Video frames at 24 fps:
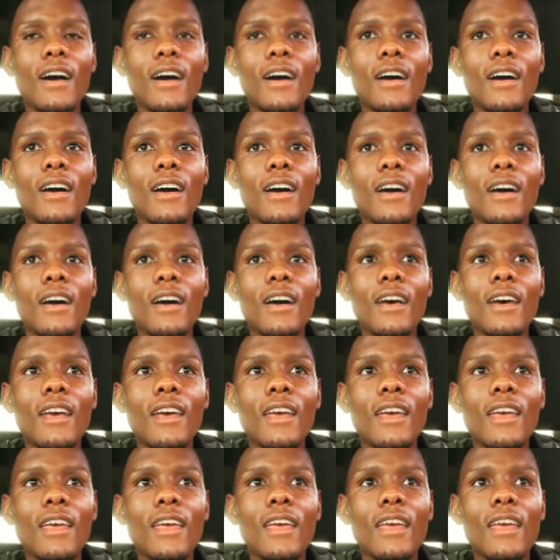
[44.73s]

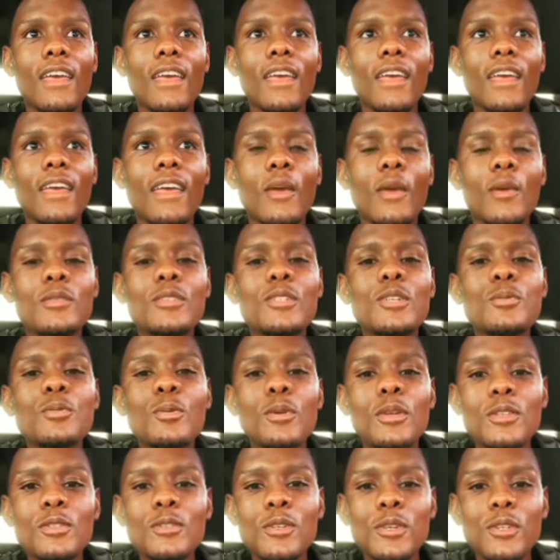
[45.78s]
I
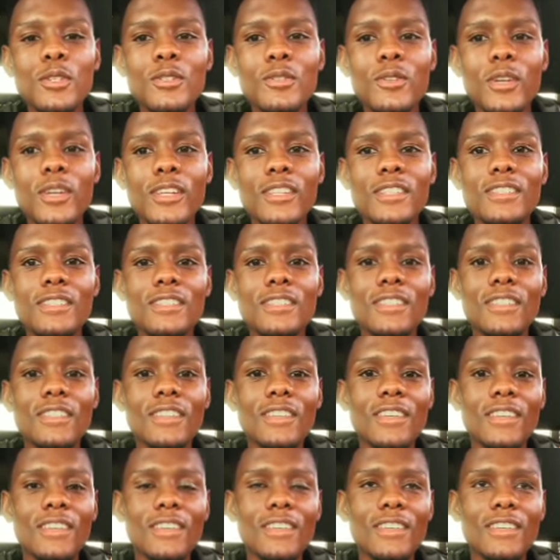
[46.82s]
just wanted to address
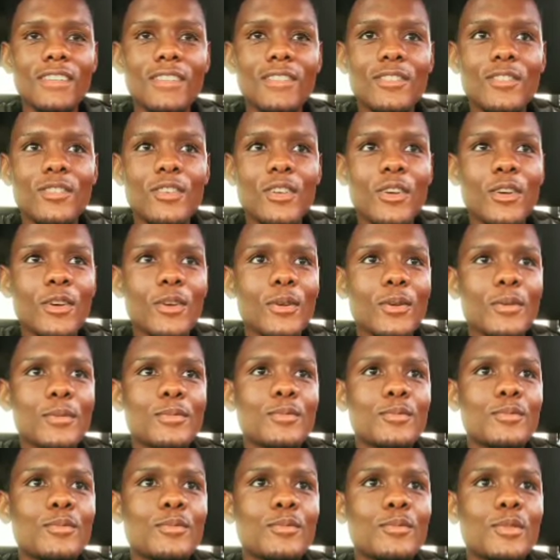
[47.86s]

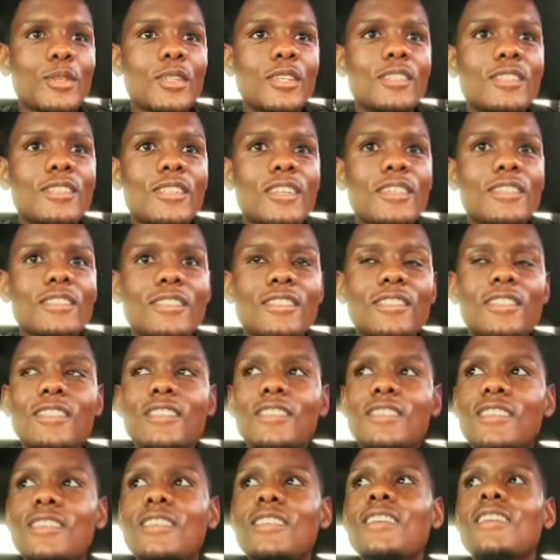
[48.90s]
the
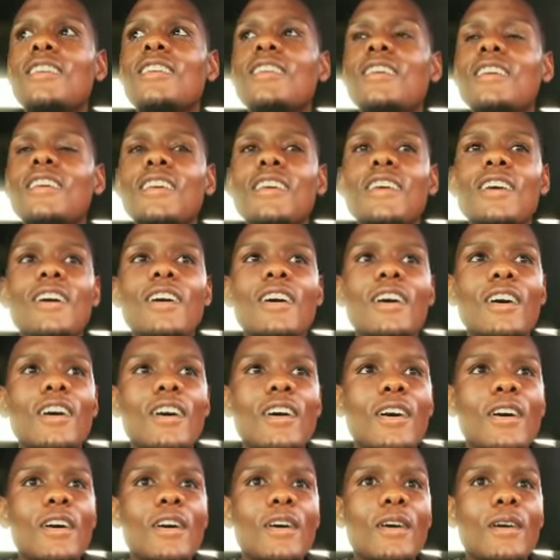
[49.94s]
recent
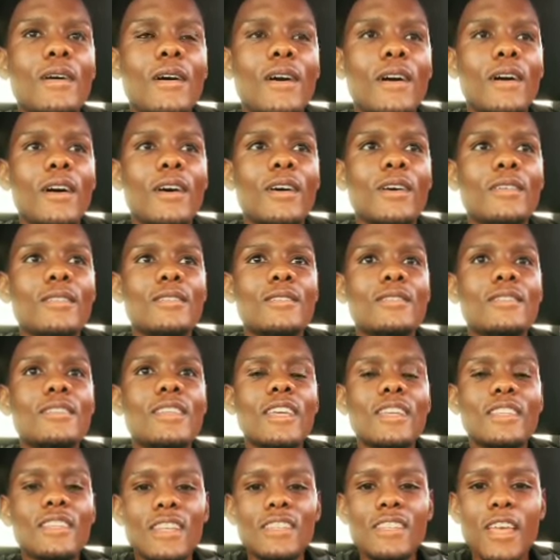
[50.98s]

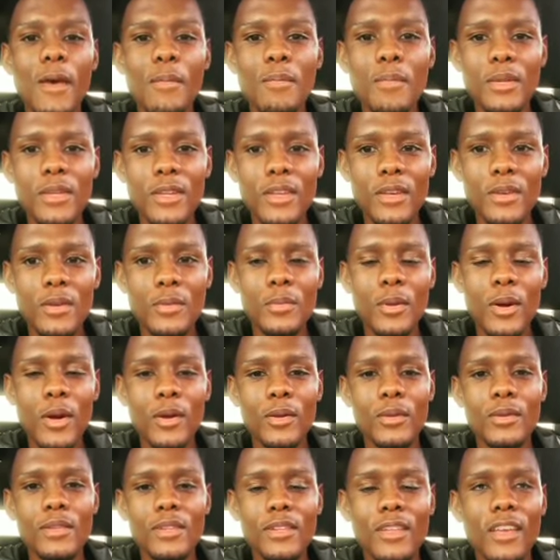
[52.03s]
thing that's happening
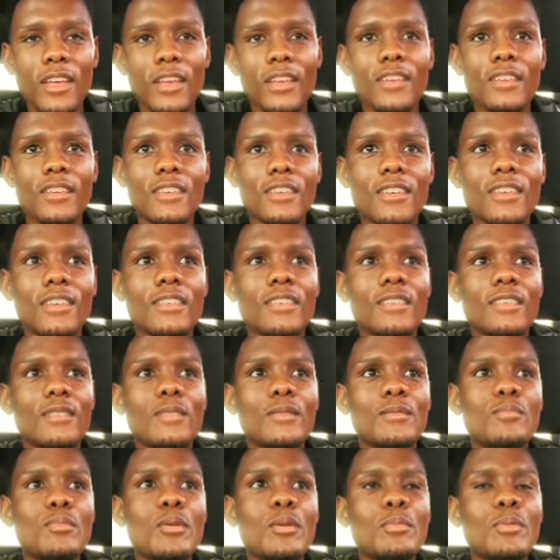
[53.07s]
about like
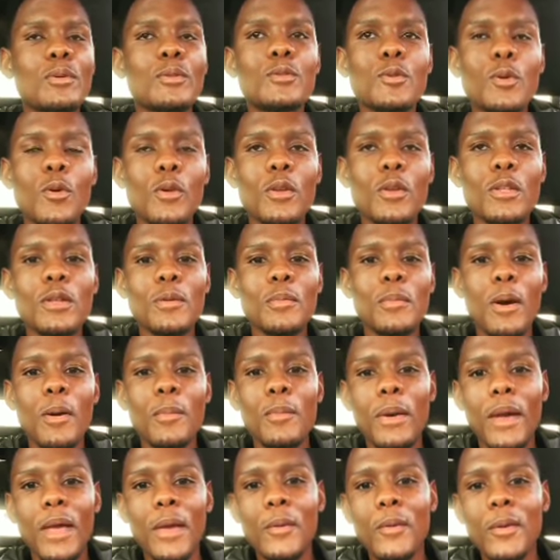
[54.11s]
people talking
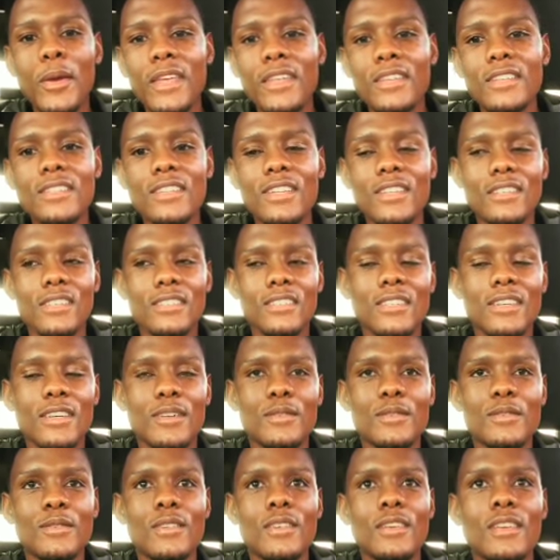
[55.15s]
about my weight and
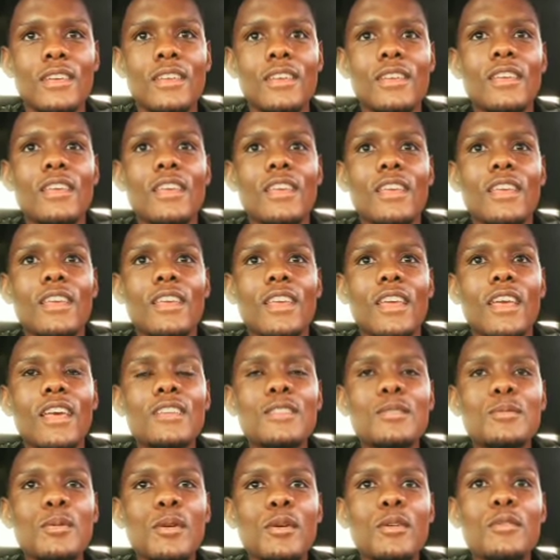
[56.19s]
stuff.
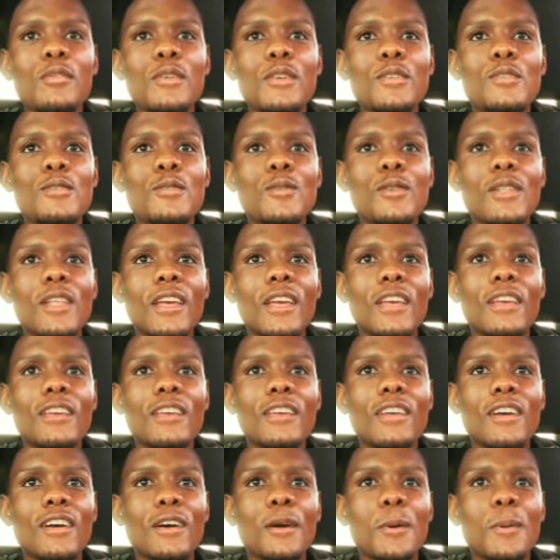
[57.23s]
As if I feel to
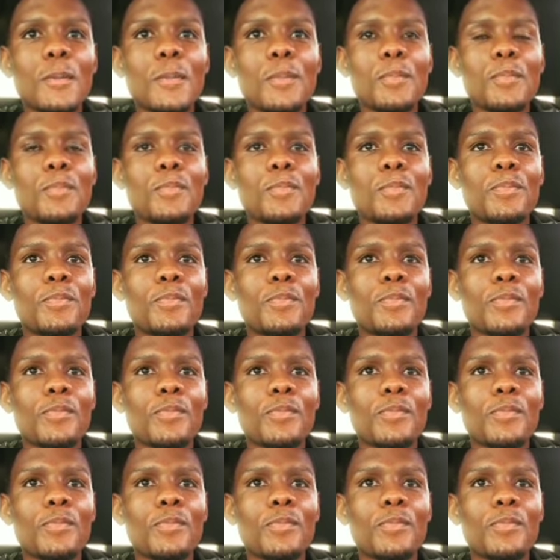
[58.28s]
like and